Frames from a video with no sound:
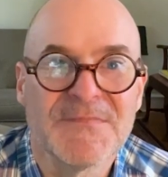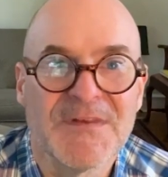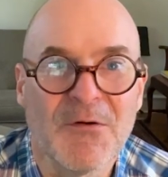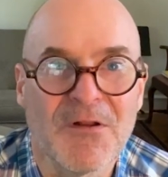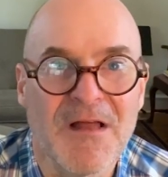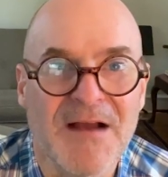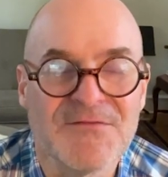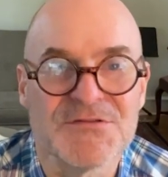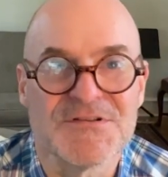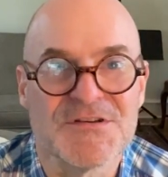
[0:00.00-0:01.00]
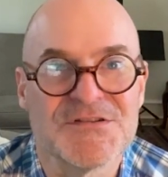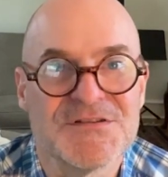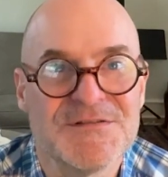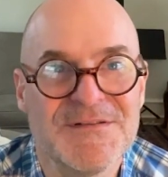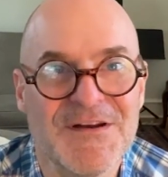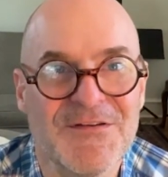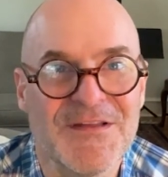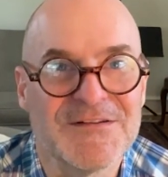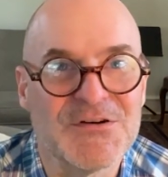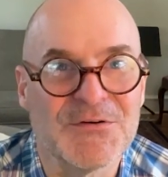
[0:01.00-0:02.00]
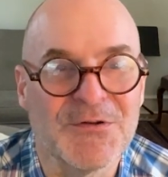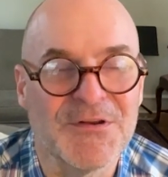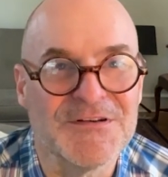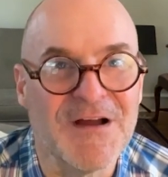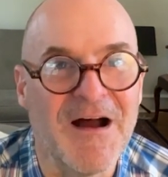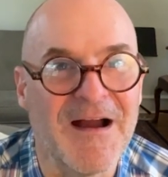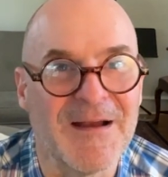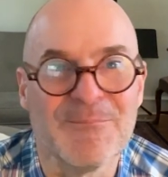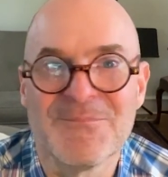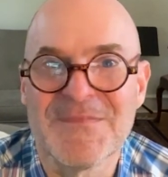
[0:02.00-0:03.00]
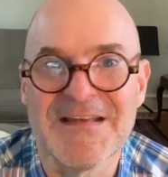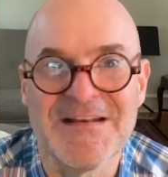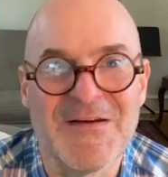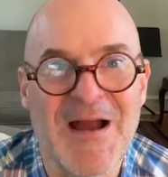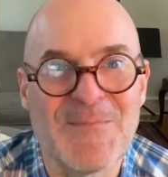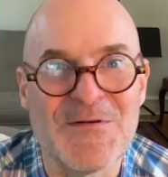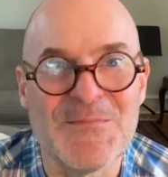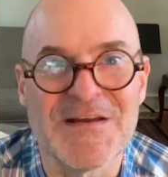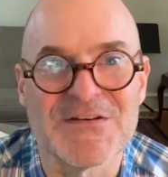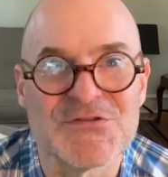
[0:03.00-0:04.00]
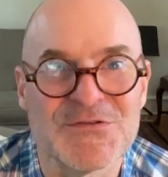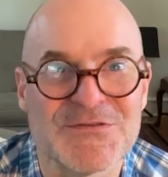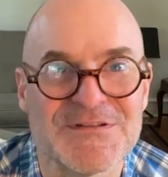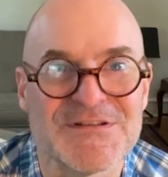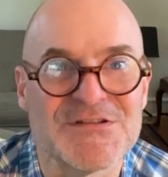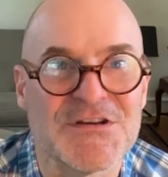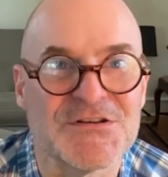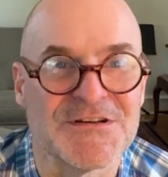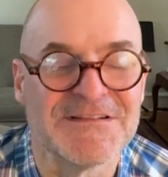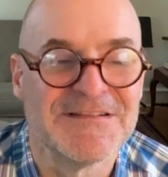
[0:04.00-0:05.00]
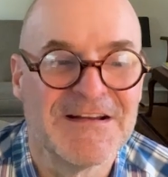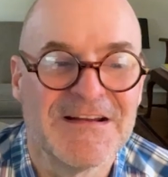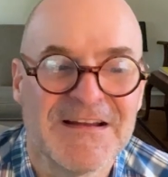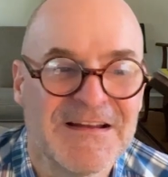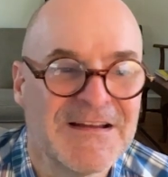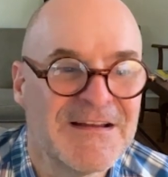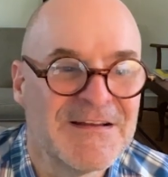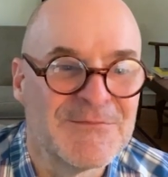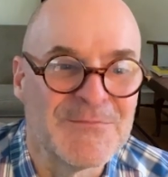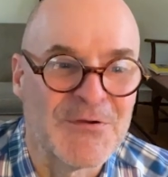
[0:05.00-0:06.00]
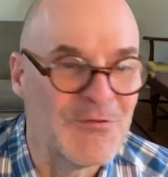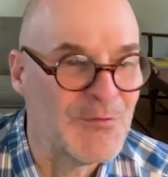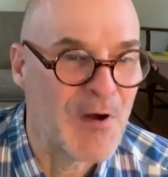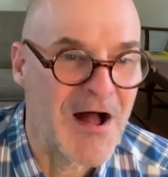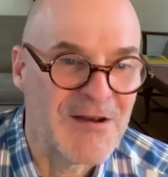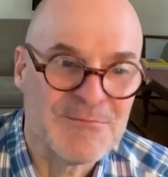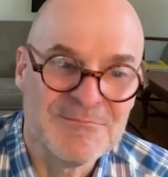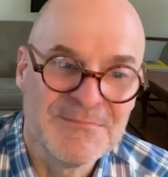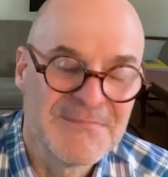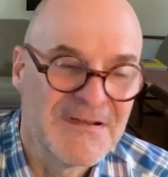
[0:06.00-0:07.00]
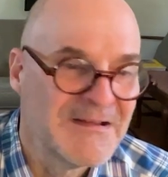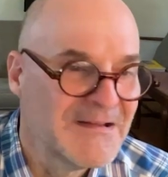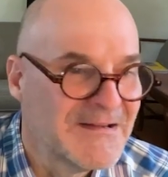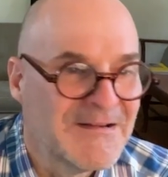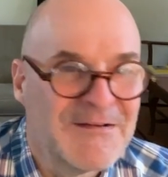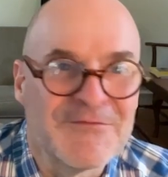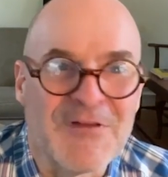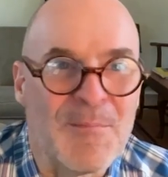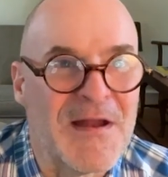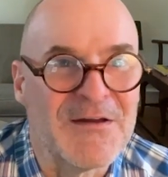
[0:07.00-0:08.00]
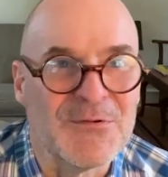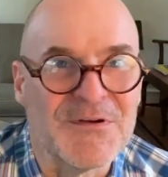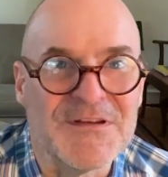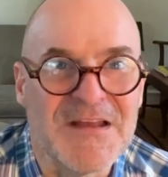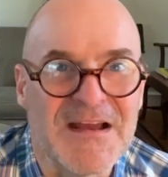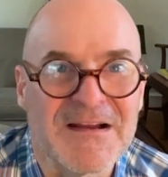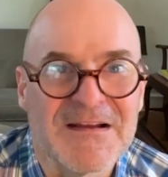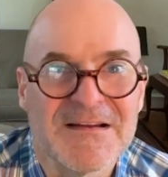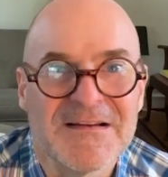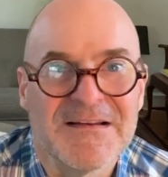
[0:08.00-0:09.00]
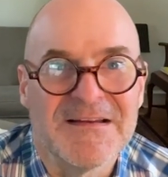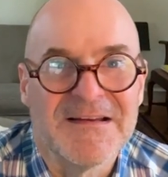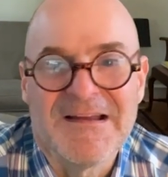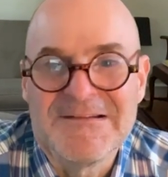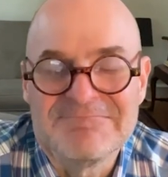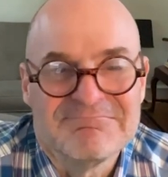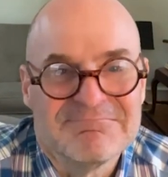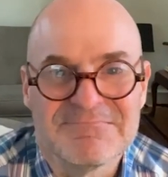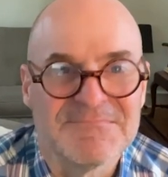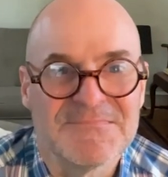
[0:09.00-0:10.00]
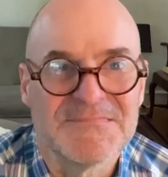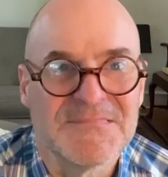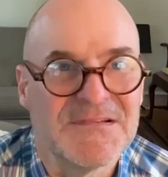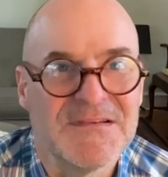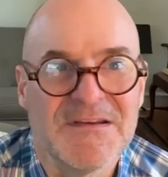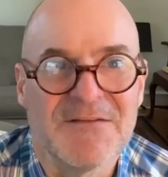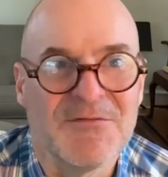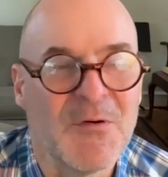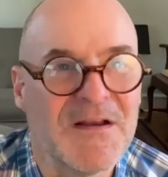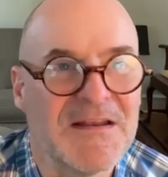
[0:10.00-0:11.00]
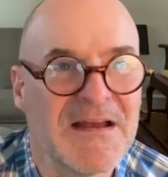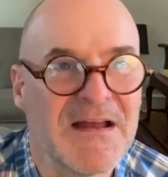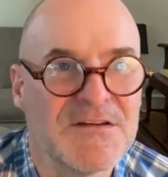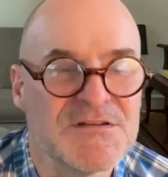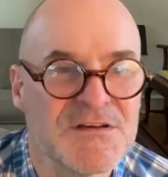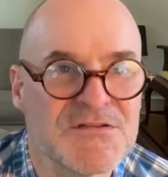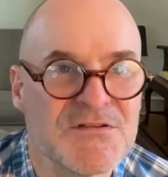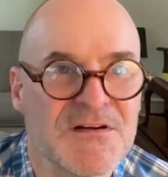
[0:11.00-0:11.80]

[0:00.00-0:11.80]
you know, our lives are just, you know, they turn on a dime, and you happen to make a certain decision. Go to the bottom, flop out onto the deck, and you have no idea how these things are